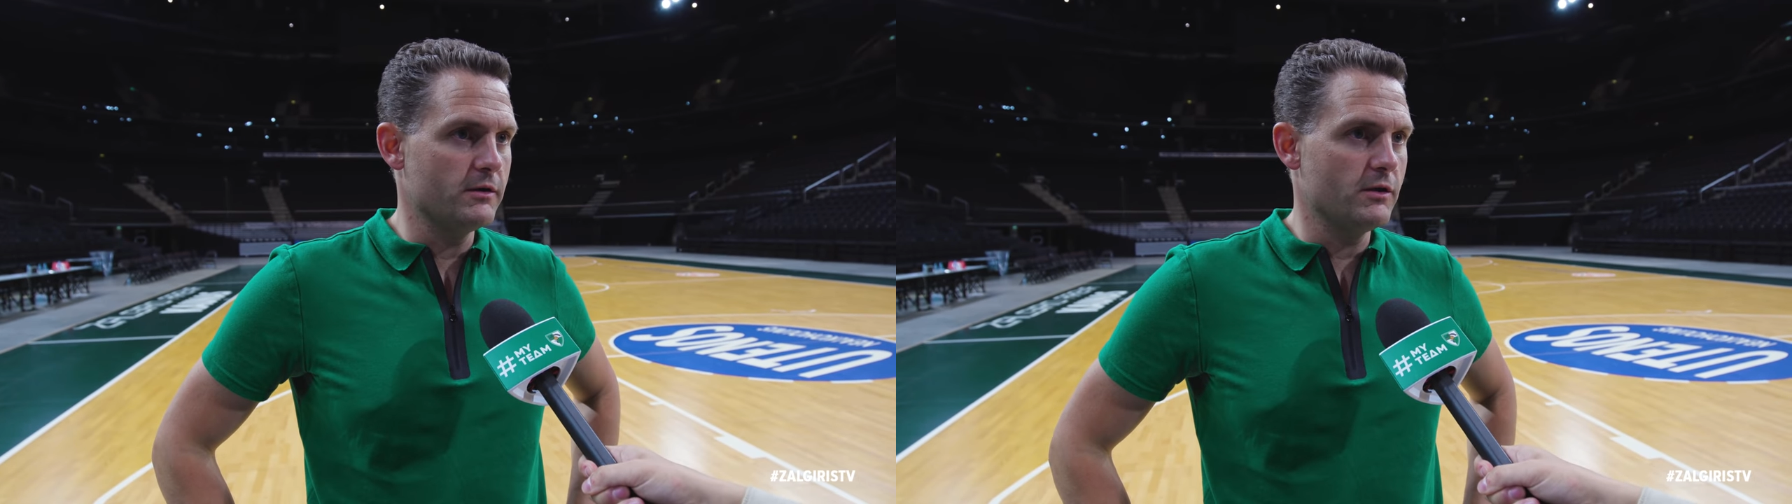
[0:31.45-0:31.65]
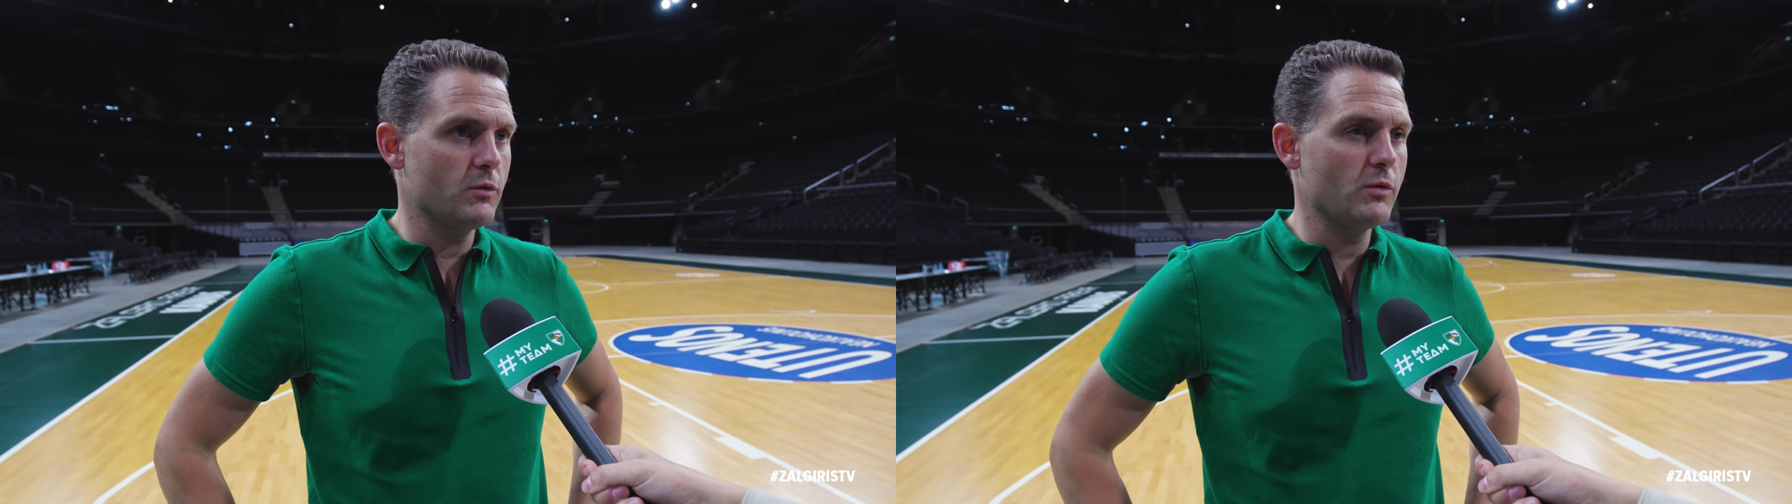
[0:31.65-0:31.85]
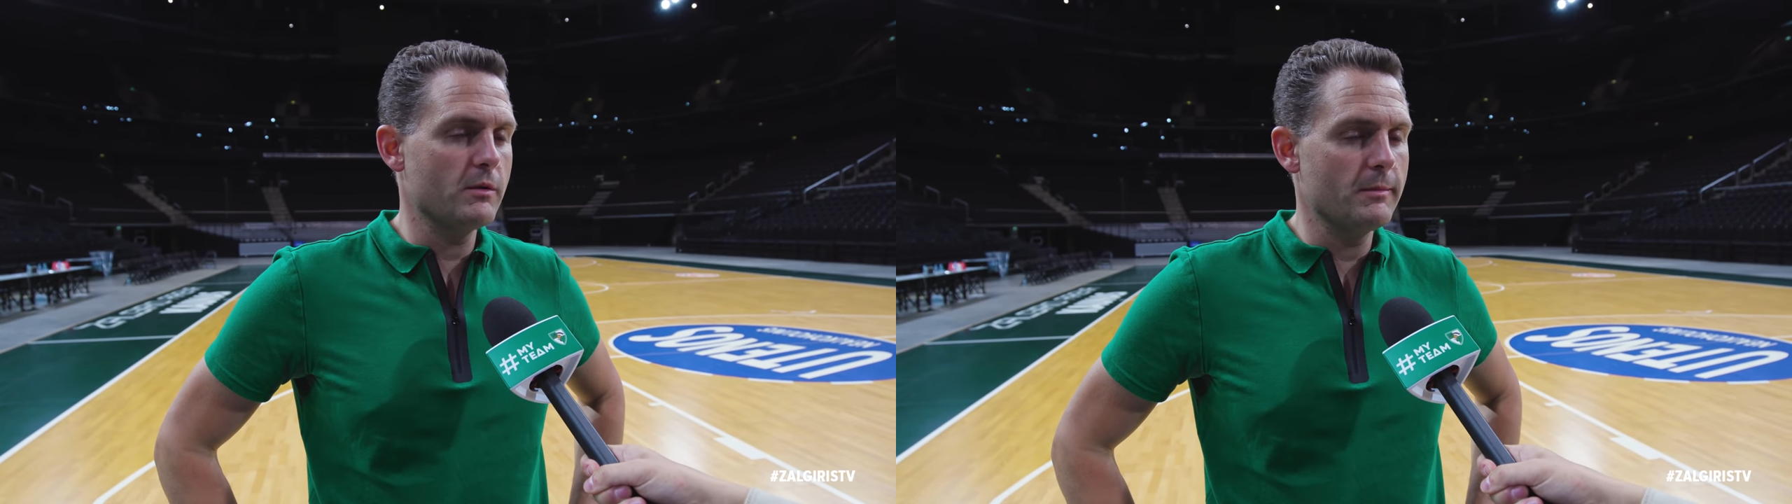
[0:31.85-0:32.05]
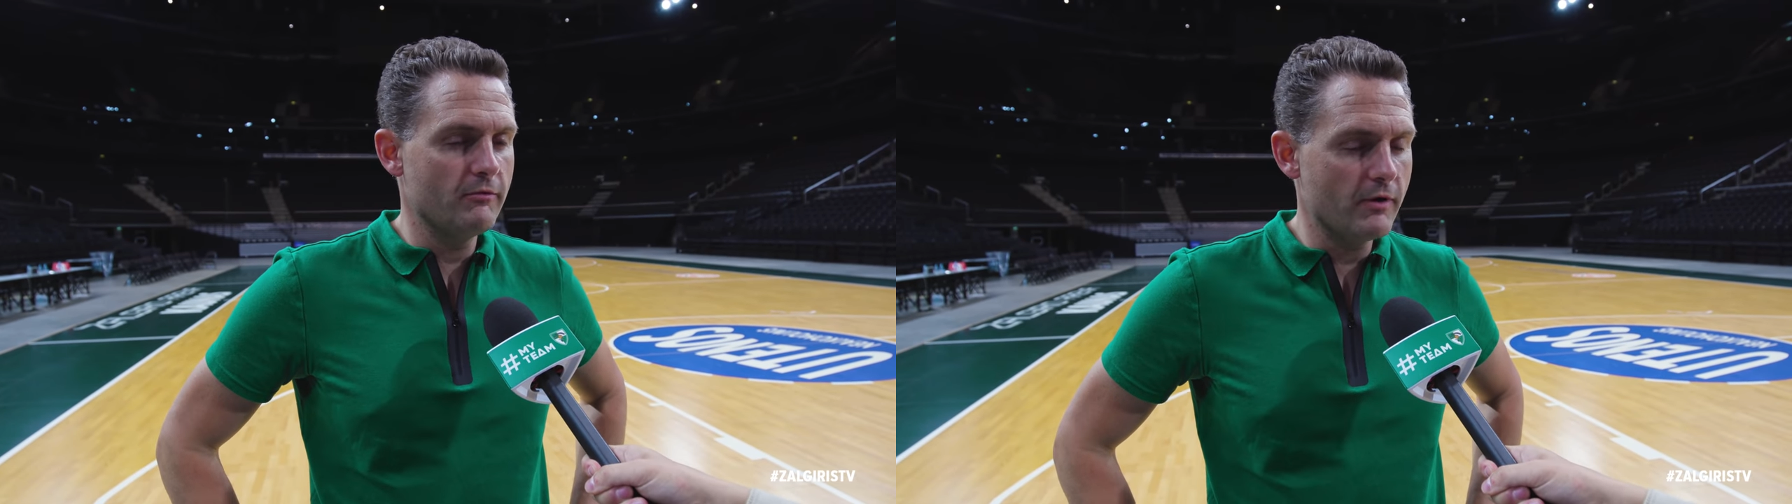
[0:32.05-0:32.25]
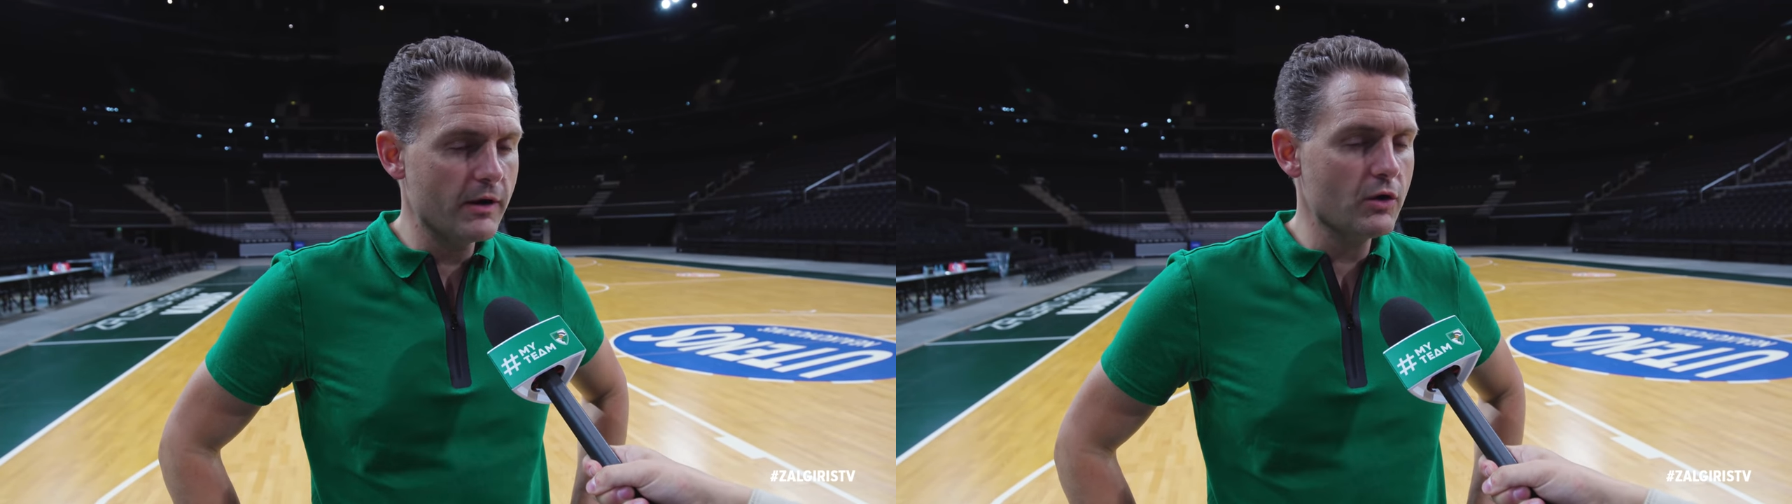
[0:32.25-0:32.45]
You know, we want to be
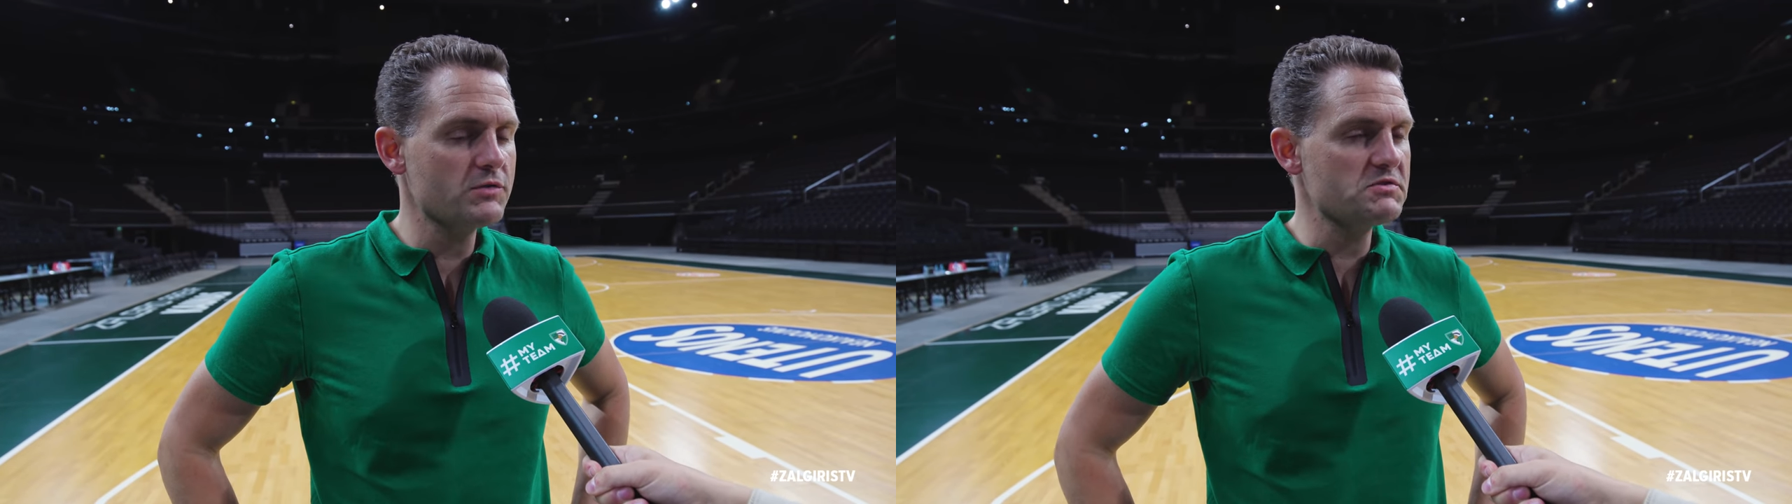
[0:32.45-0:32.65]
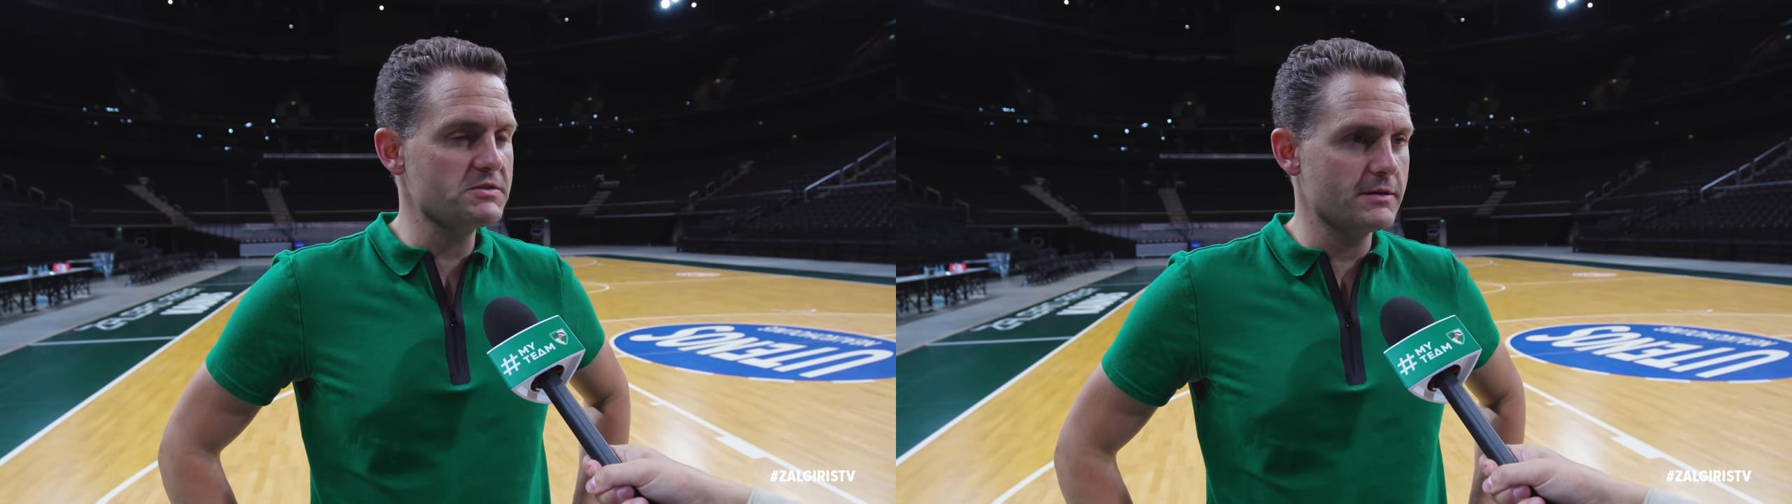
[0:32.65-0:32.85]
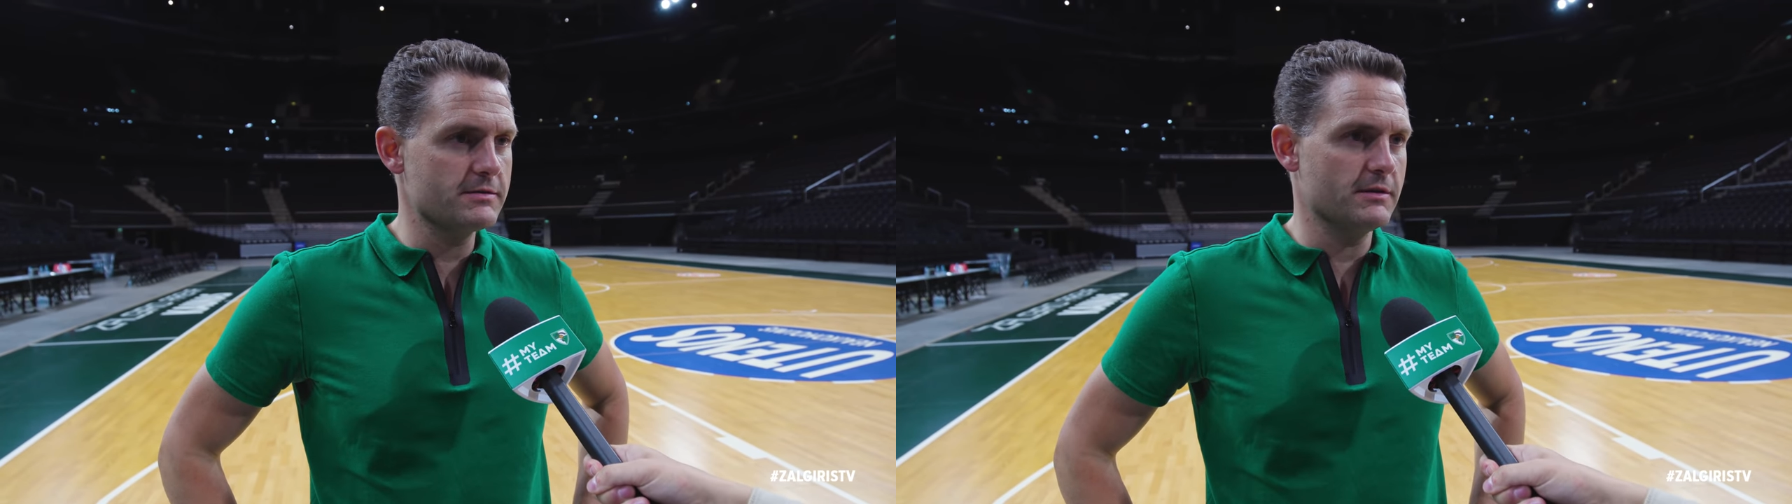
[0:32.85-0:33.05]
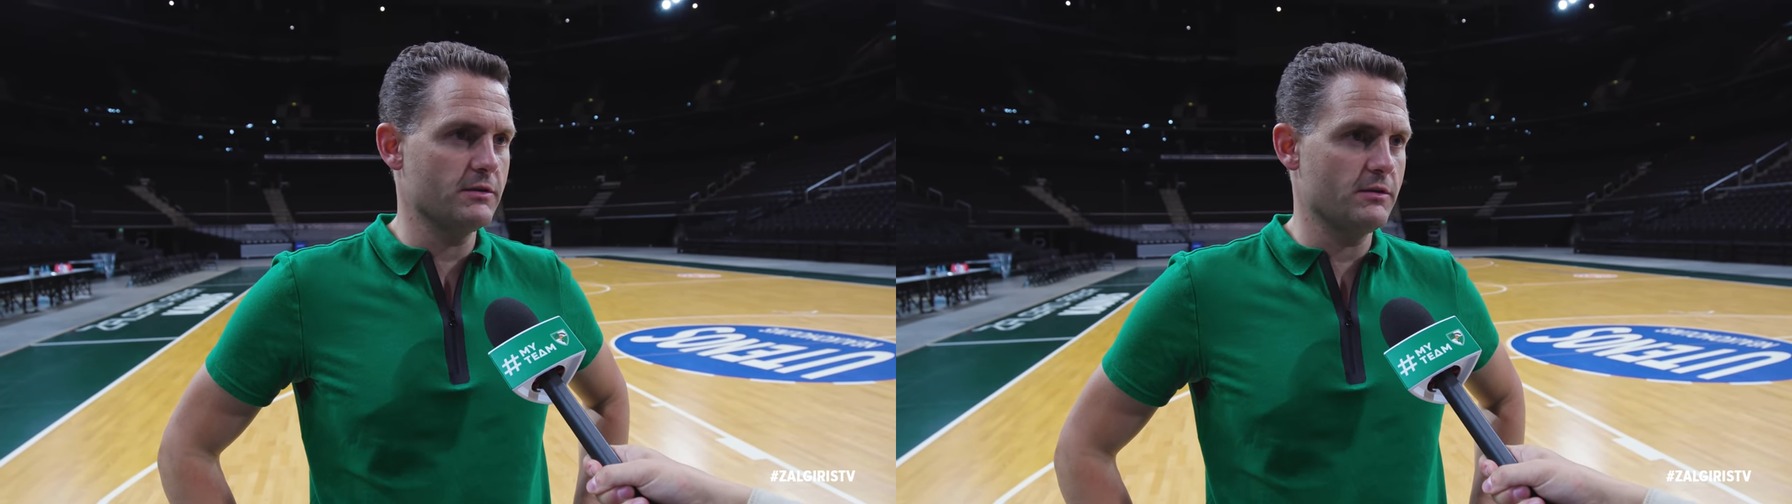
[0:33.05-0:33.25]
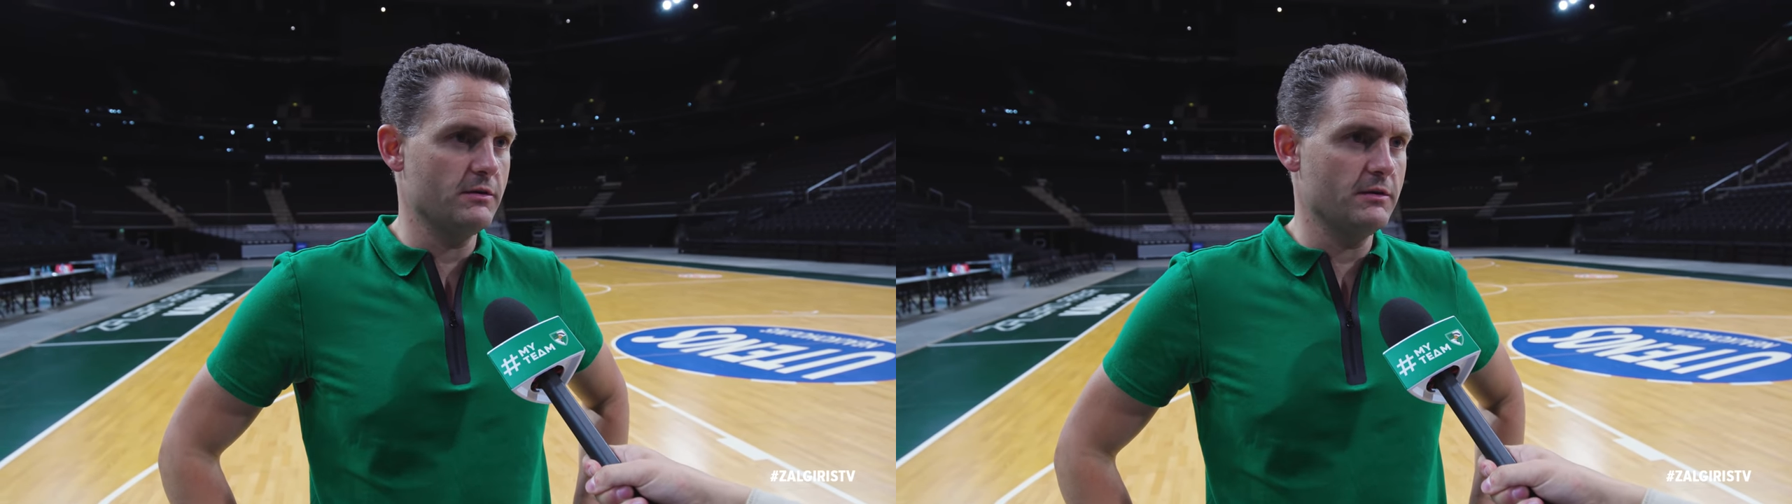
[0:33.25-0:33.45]
very consistent on